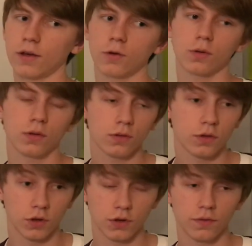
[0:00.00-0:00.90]
how
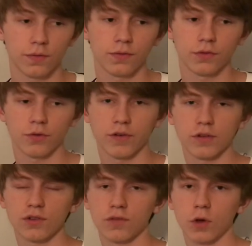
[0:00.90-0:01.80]
the
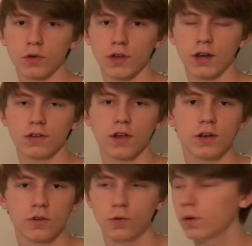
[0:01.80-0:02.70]
derivatives of cosine and sine
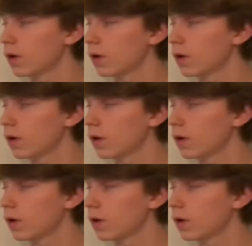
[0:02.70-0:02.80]
do.